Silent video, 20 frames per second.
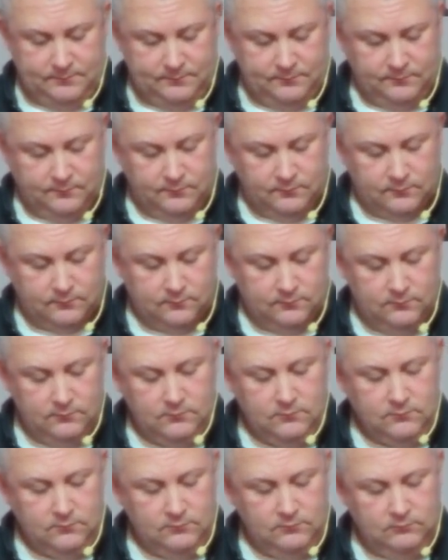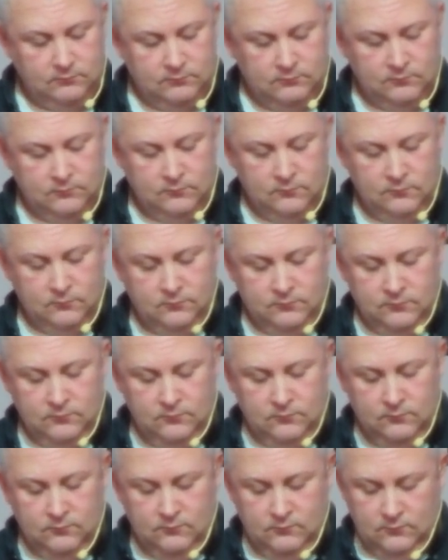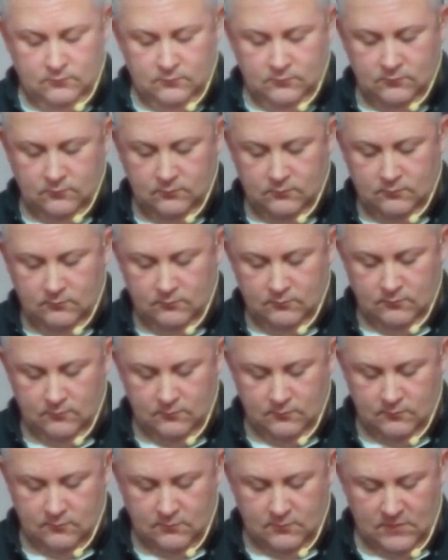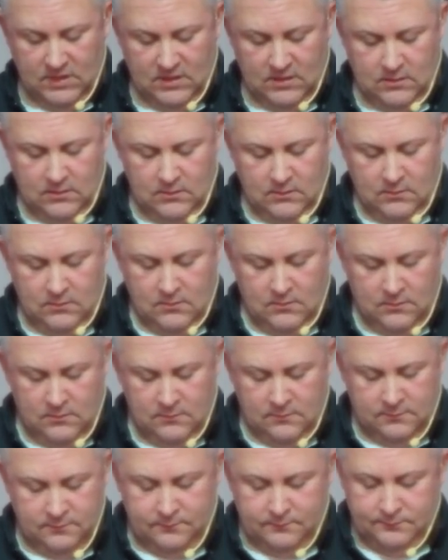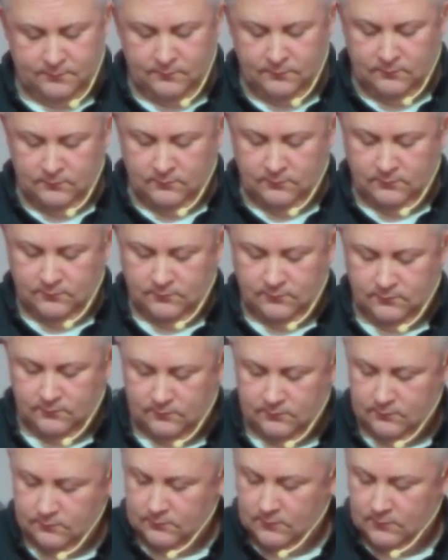(silence)